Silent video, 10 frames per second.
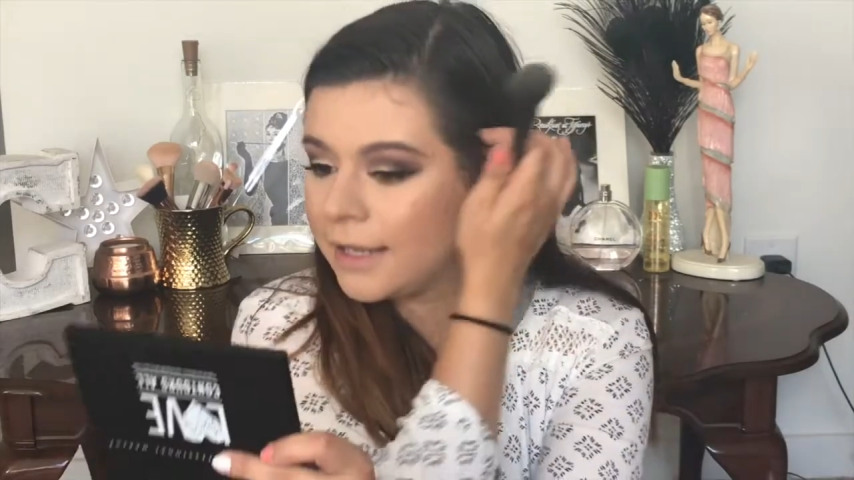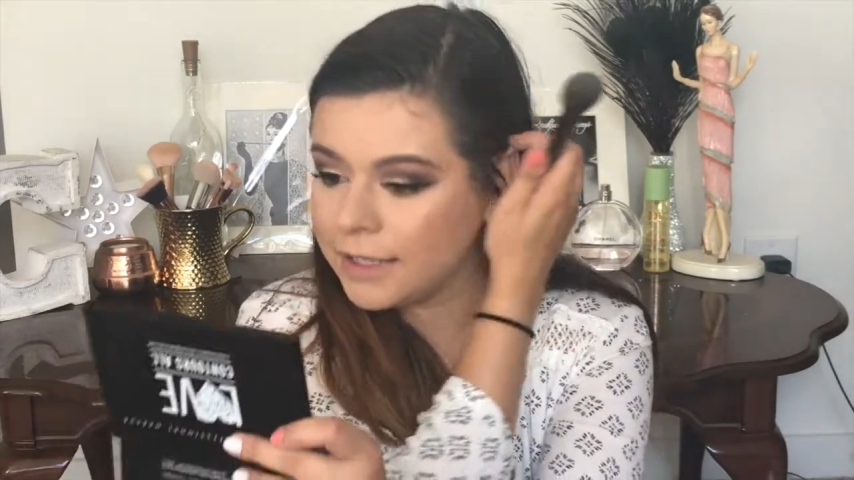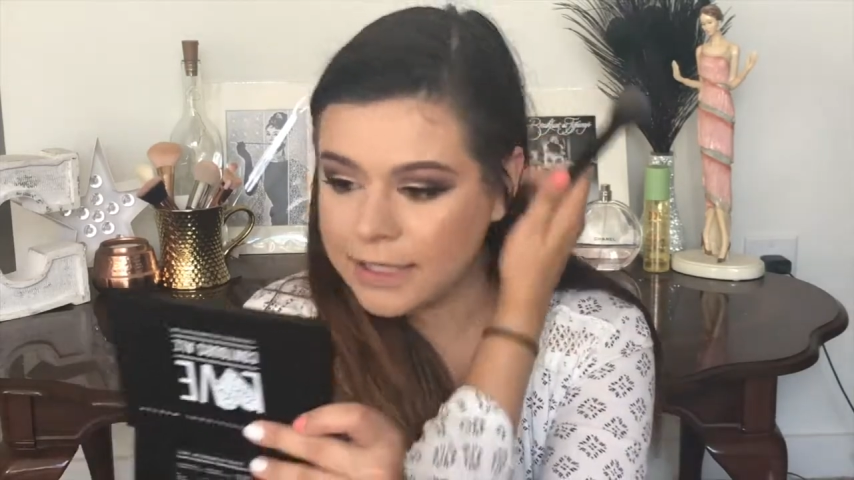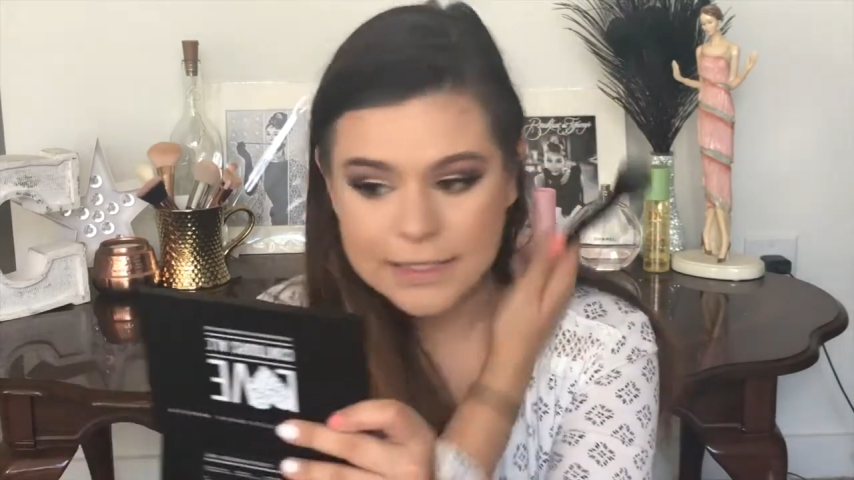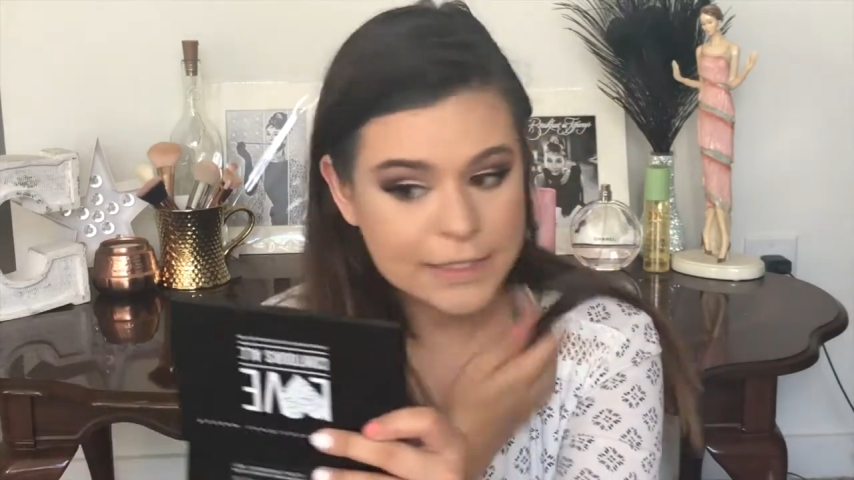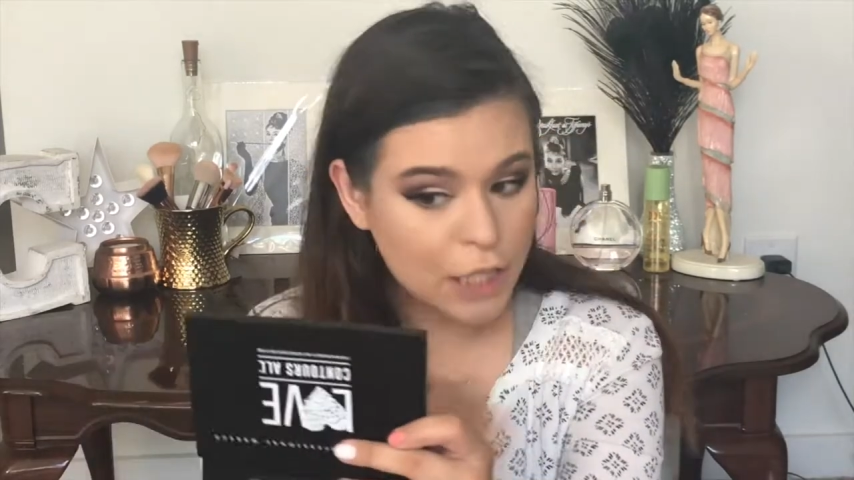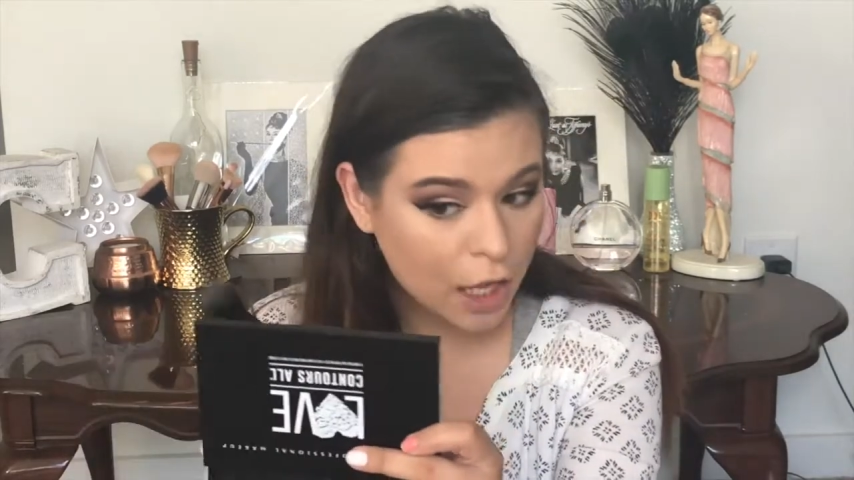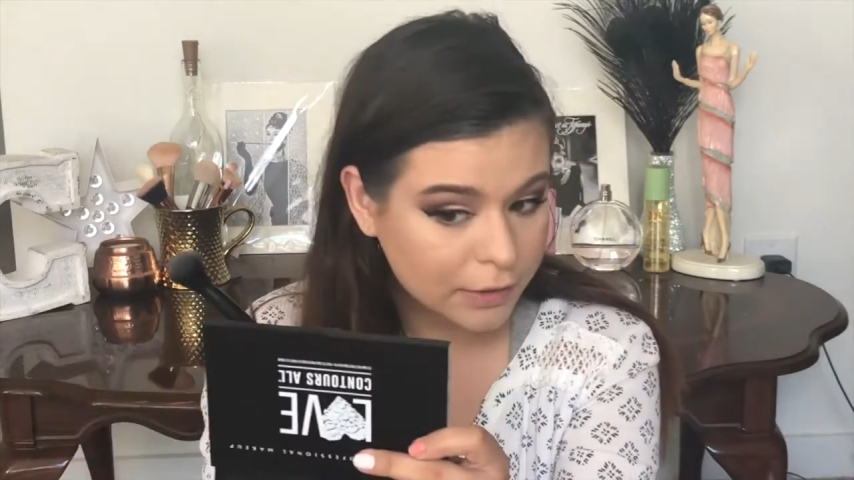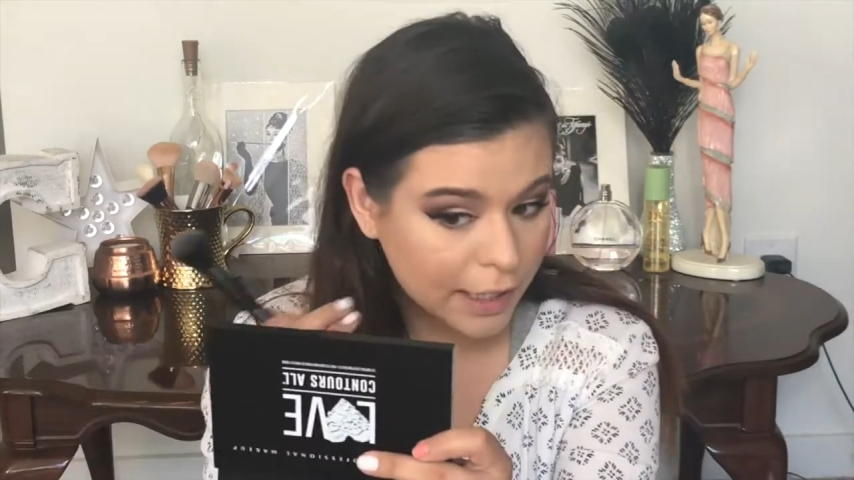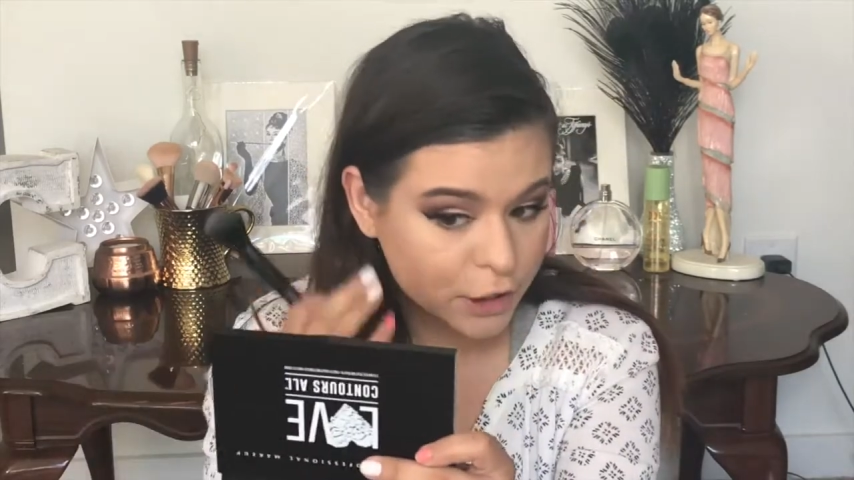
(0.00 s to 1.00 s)
And it's
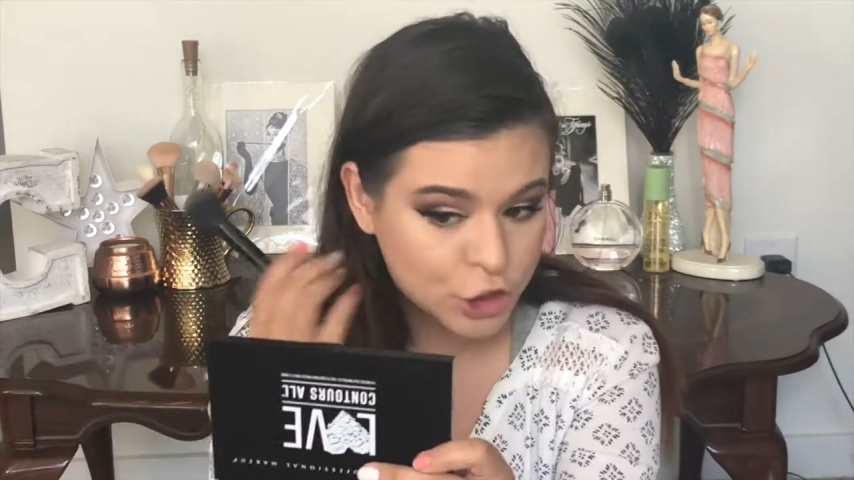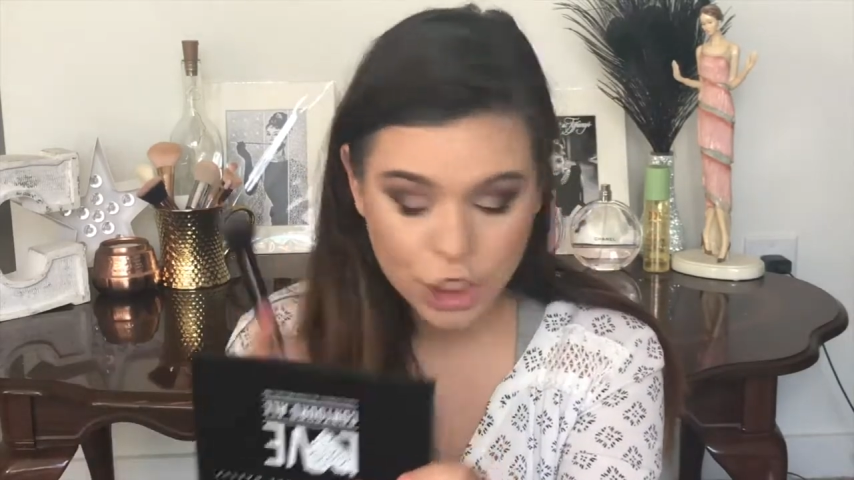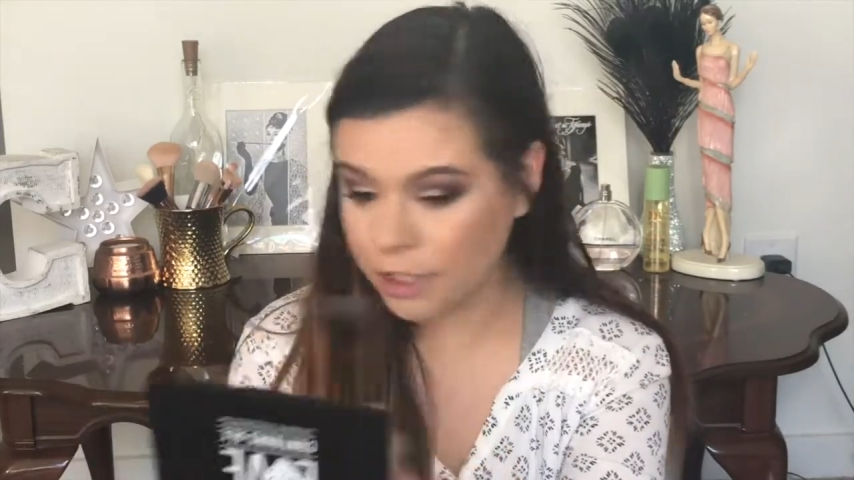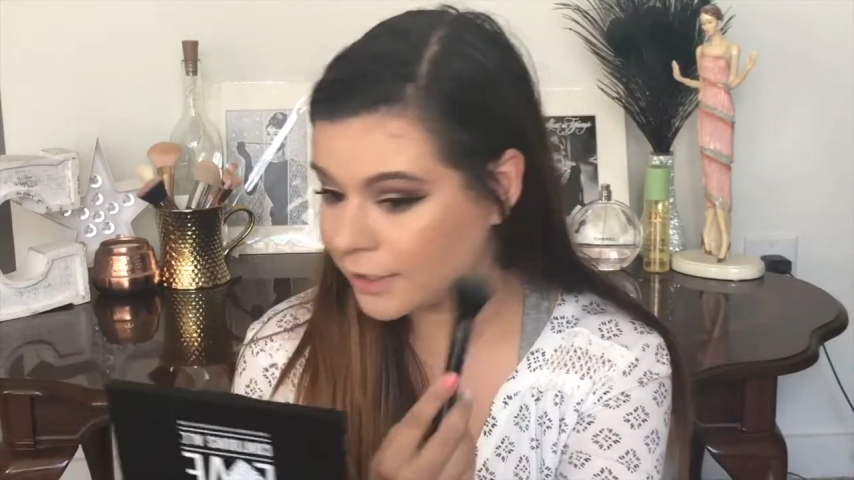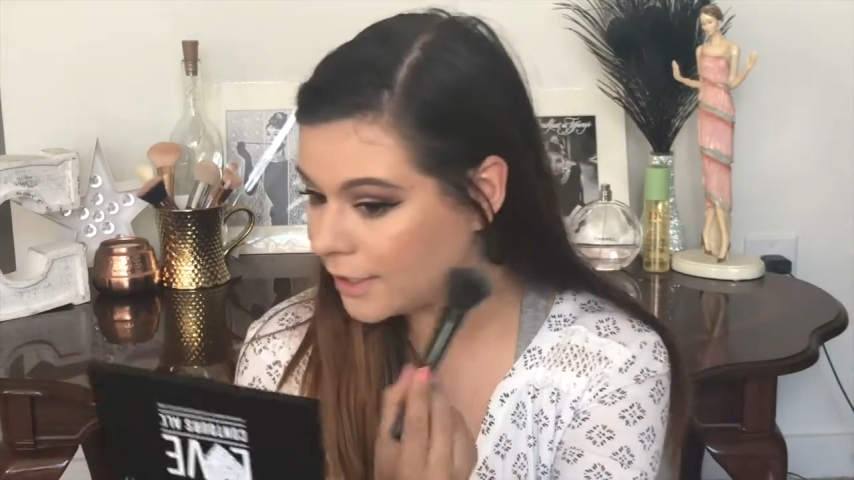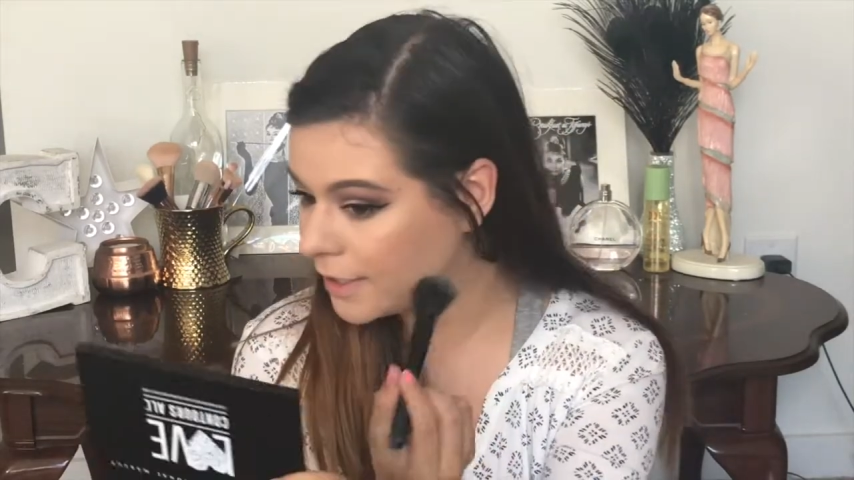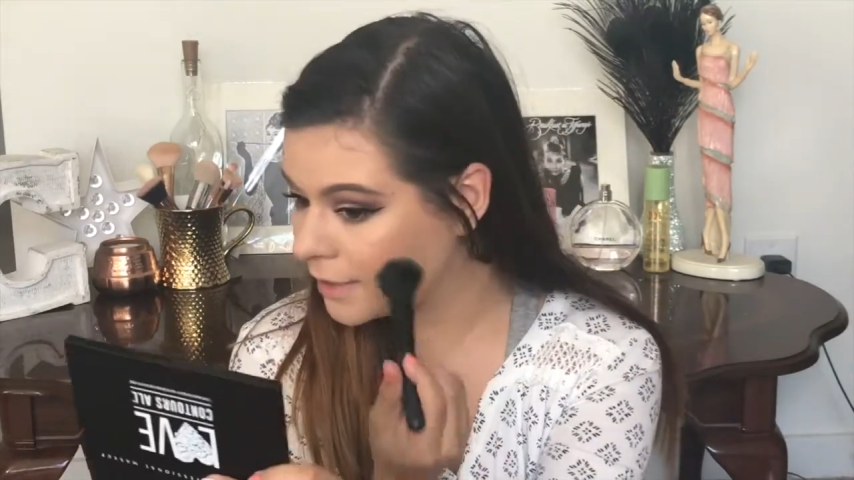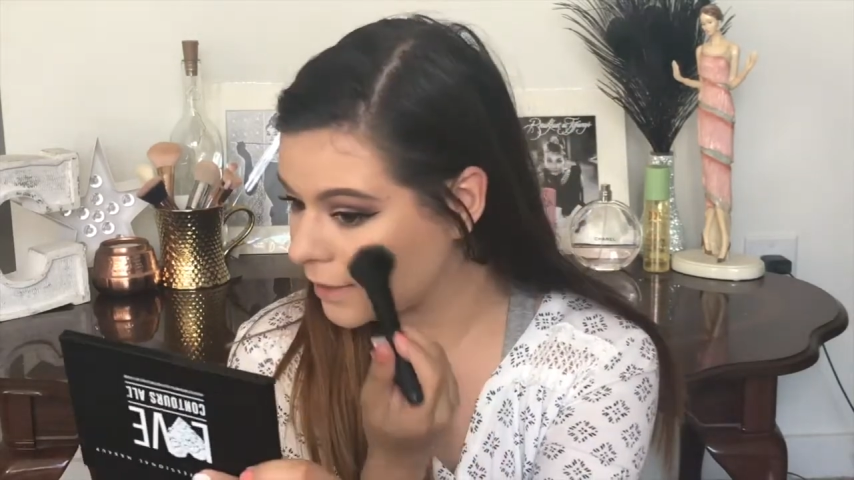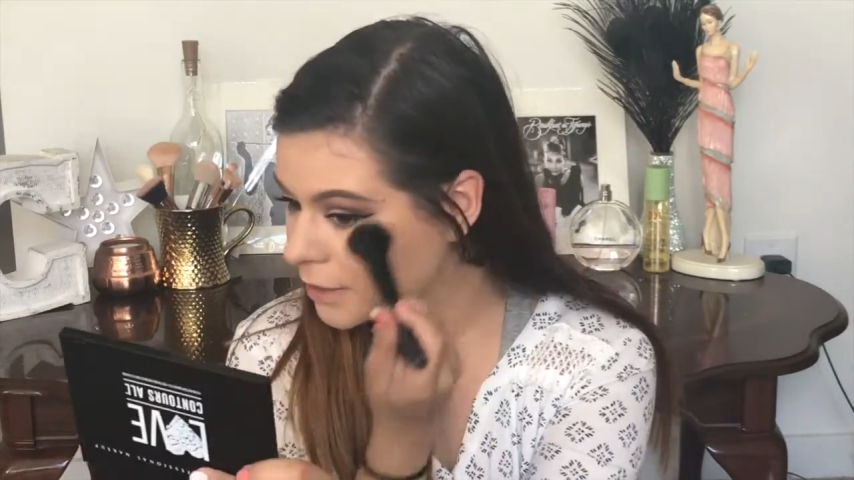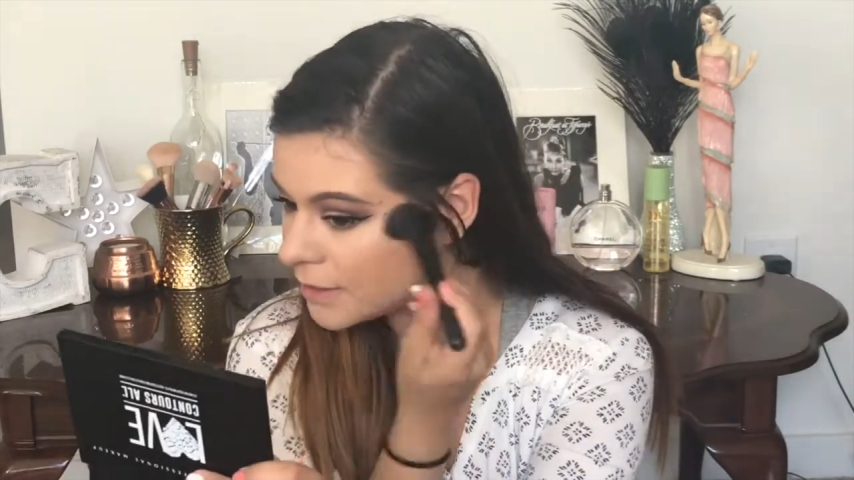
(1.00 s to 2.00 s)
not like chunky
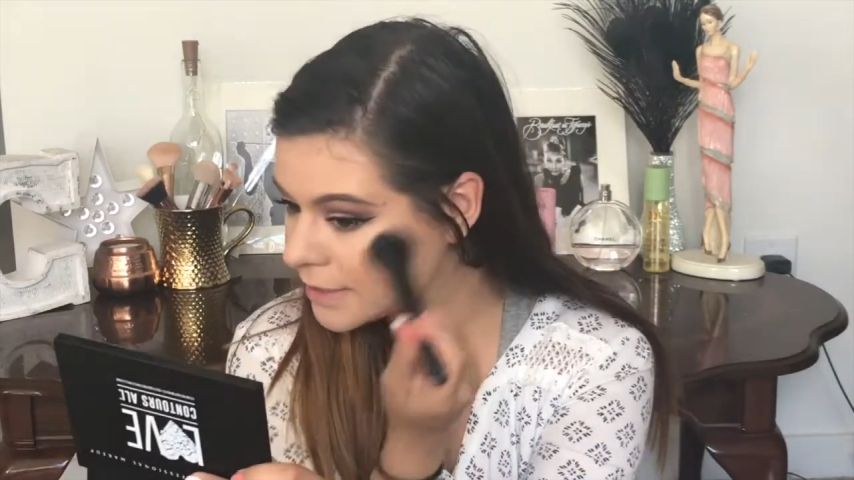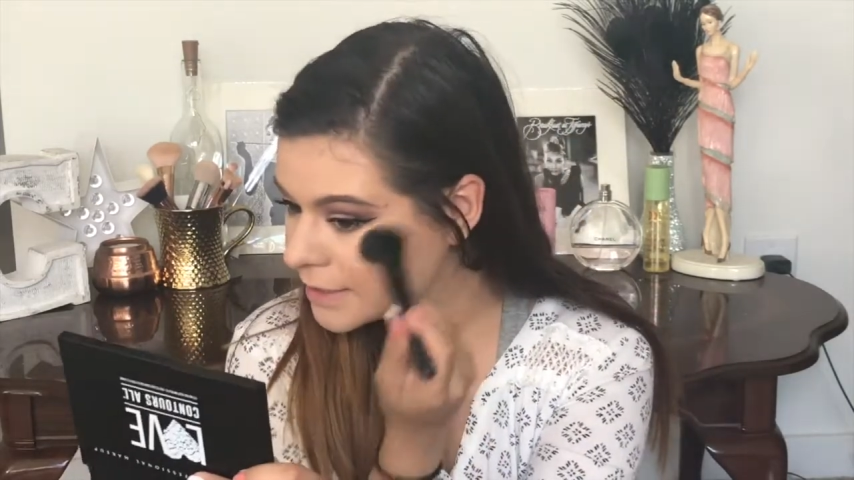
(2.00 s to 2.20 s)
glitters,